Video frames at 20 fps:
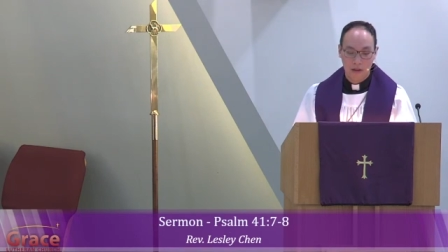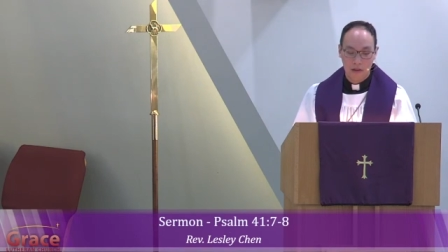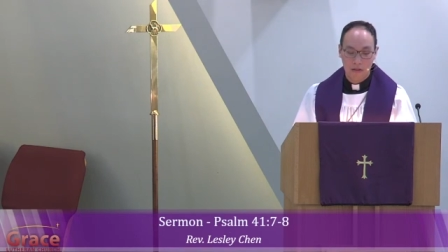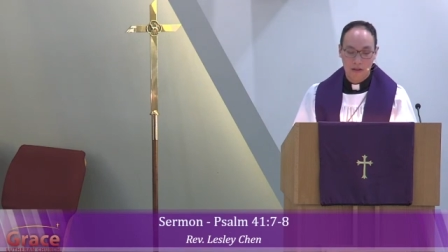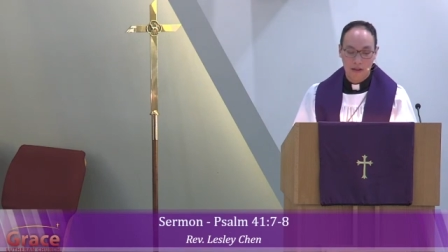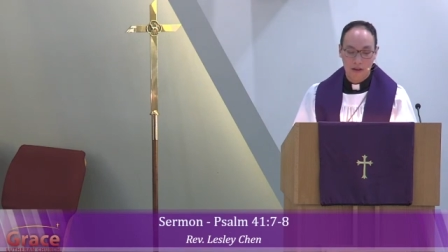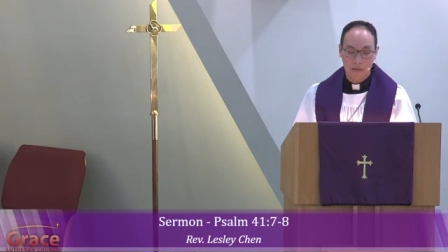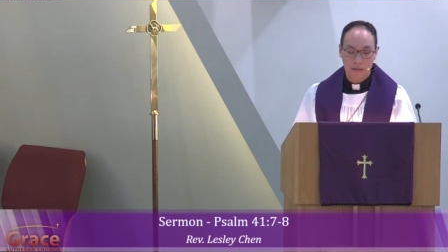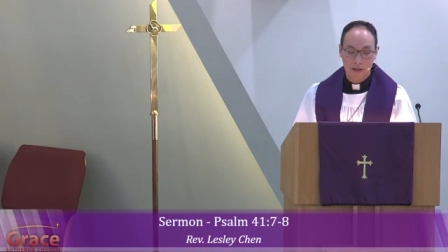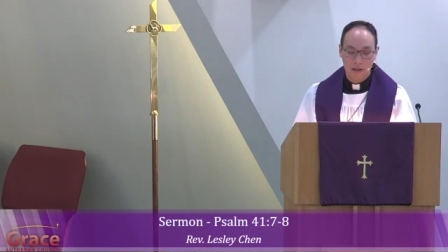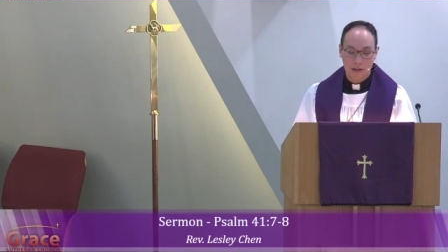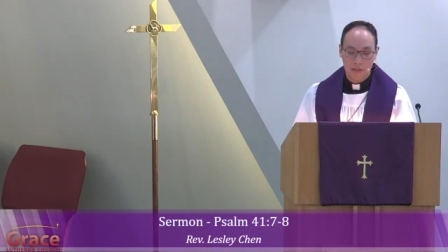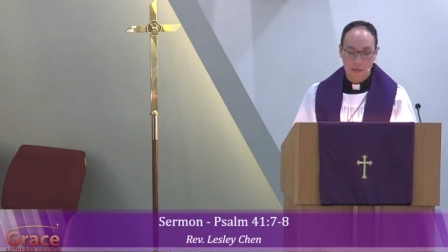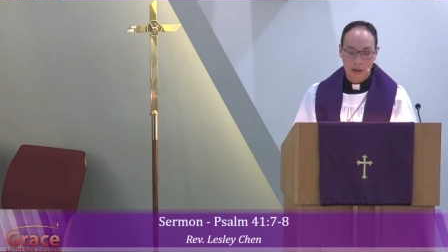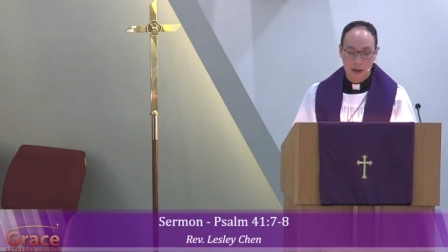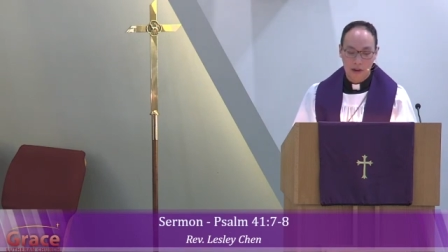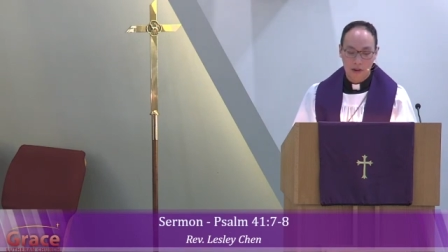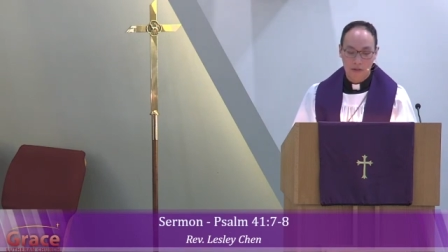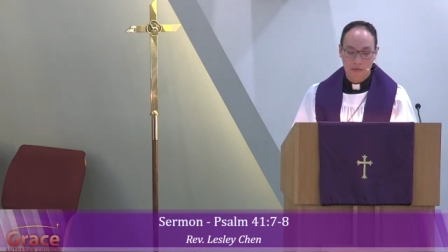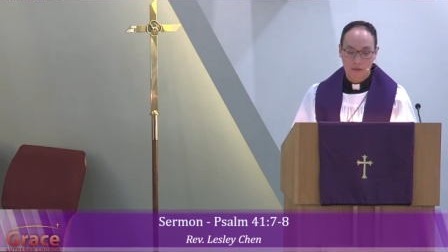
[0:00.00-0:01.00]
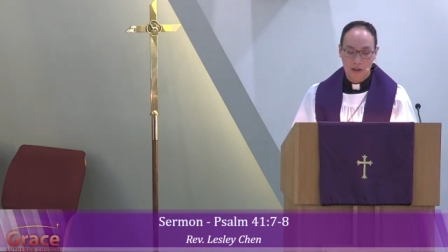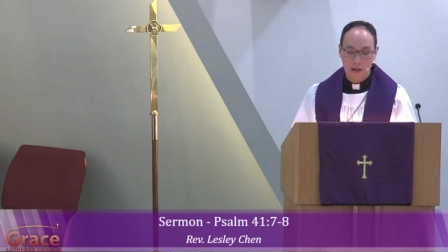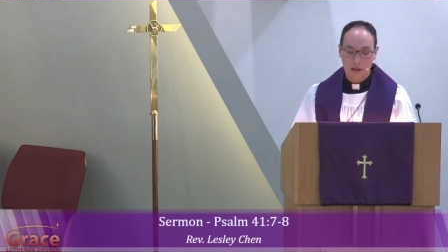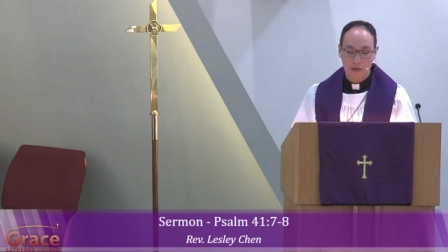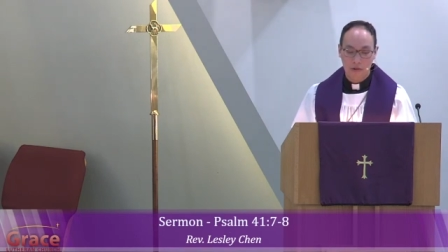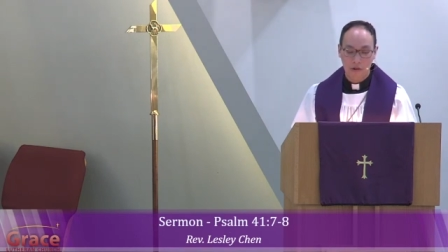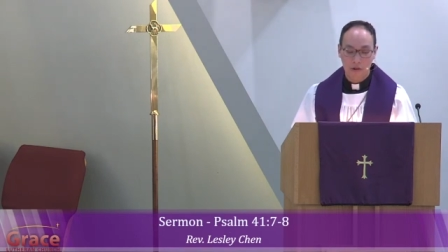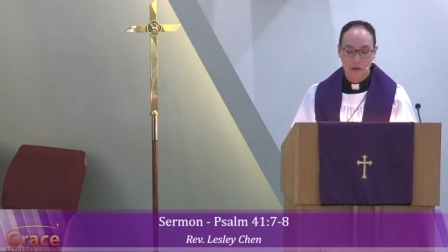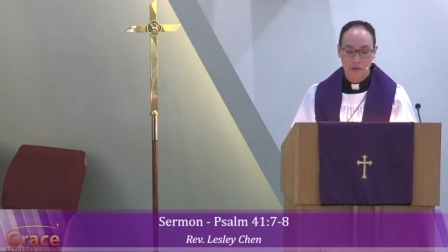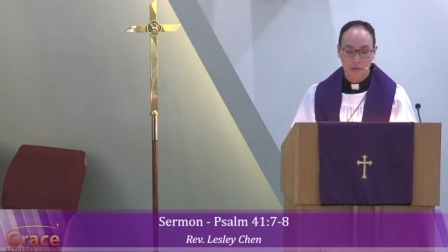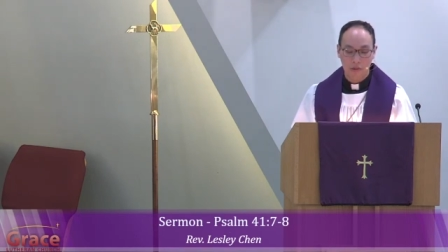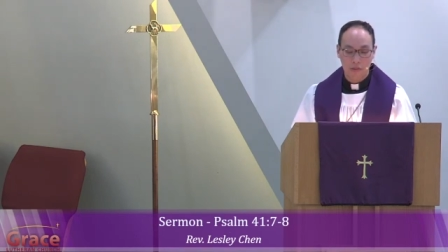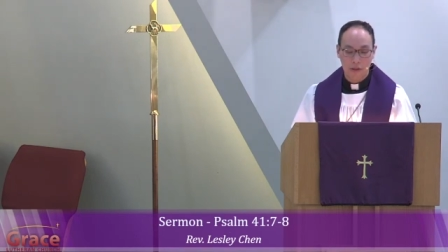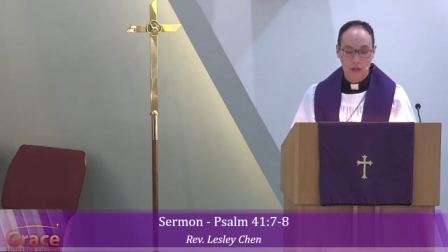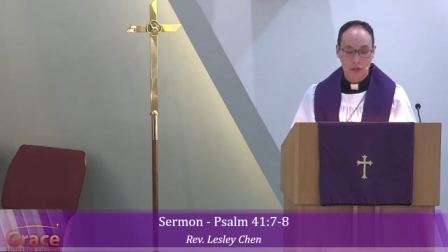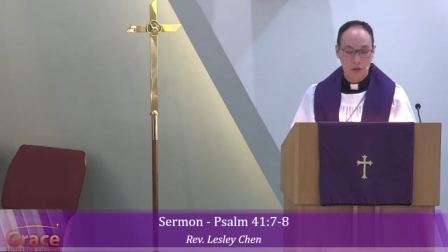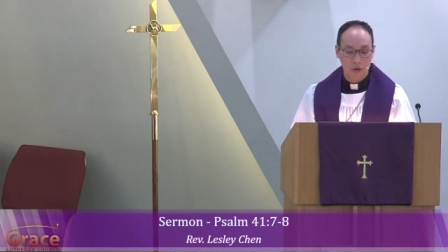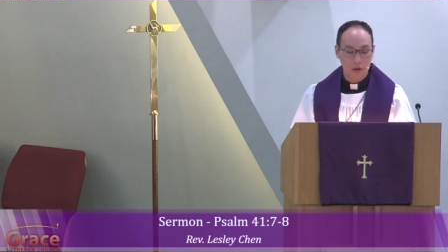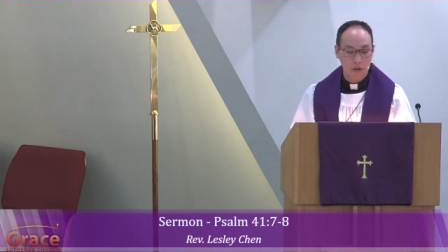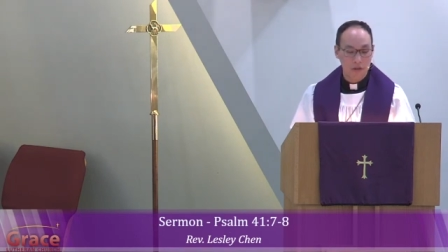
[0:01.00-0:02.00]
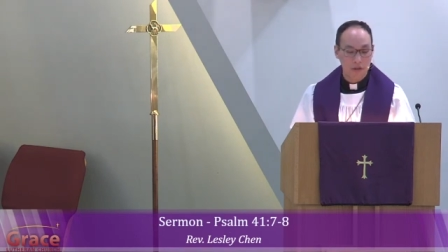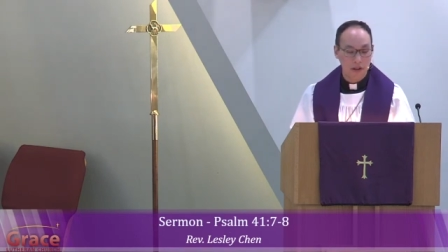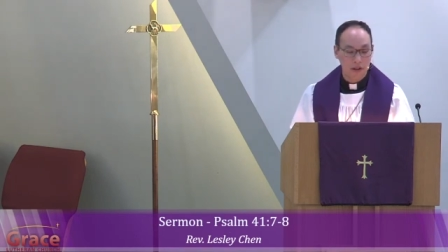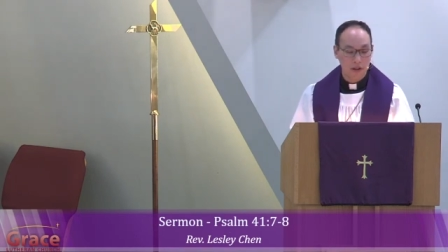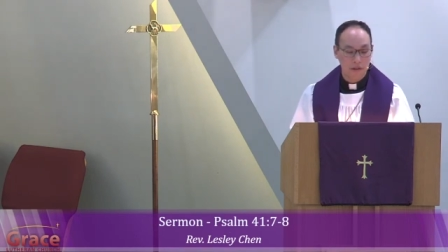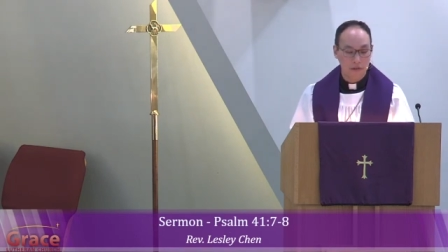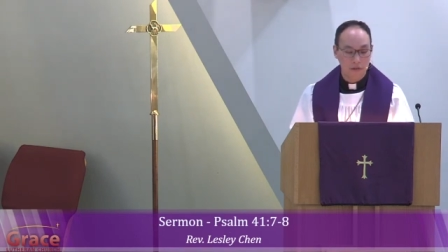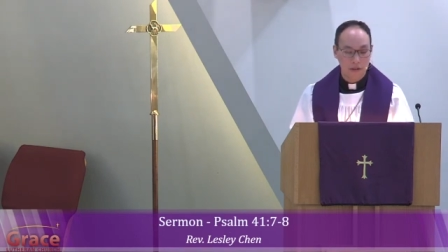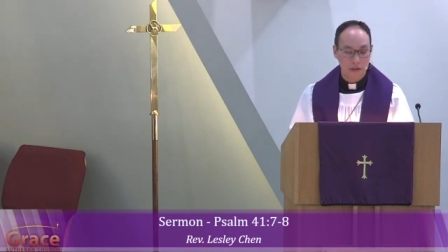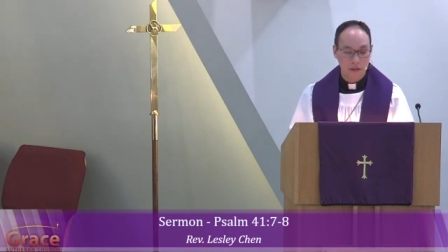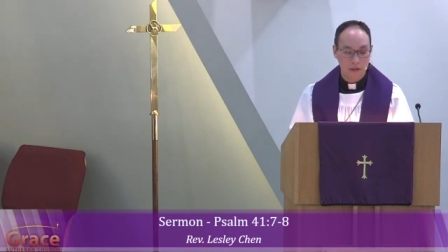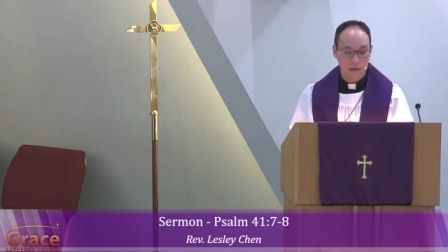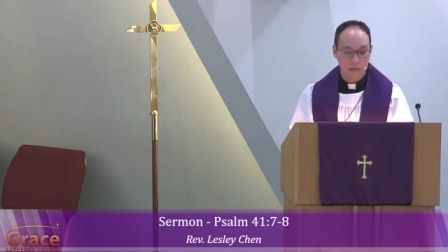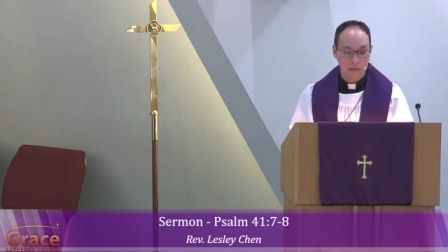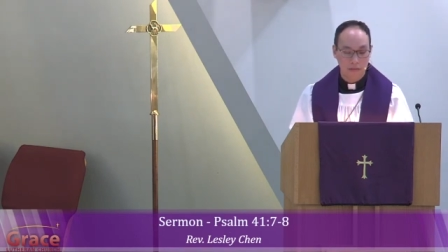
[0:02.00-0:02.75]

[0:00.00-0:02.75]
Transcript: His enemies' minor victories will be short lived